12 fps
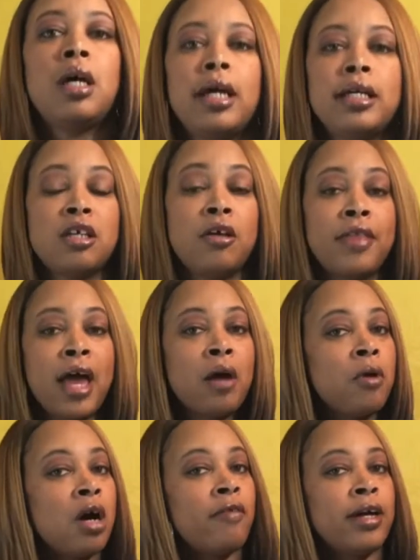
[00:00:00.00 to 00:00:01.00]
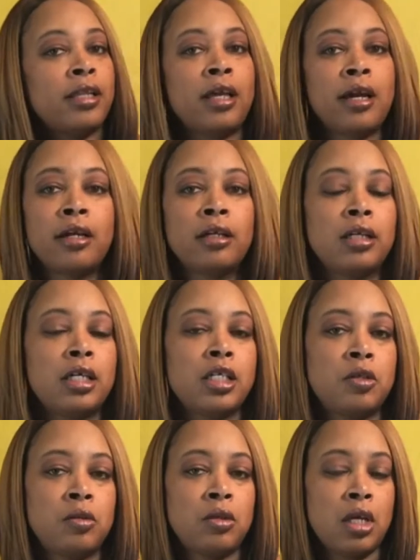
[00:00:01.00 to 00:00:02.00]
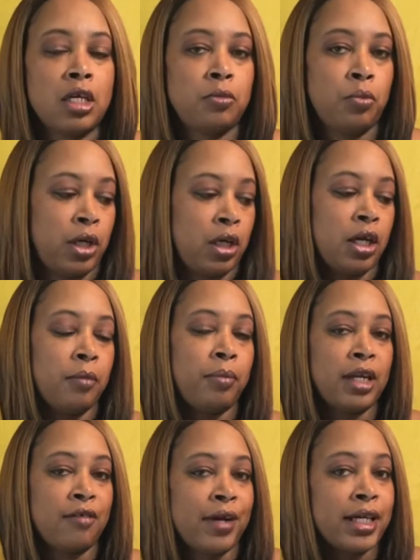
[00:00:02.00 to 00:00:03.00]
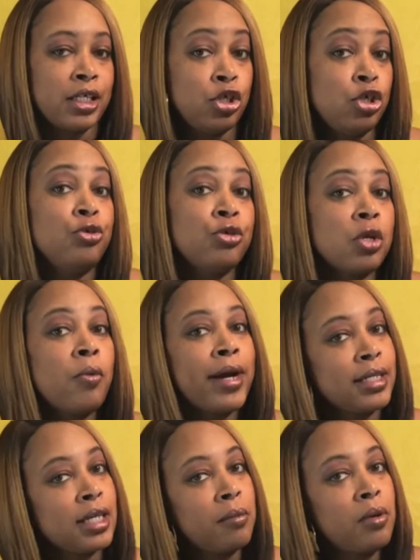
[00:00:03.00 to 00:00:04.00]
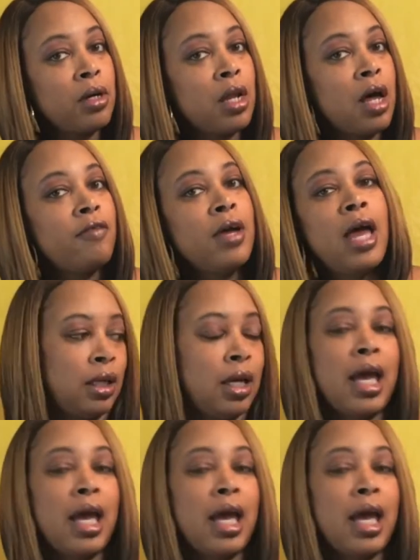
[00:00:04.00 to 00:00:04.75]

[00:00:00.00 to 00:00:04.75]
and so that wall right there is is pretty good but if I use the white tablecloth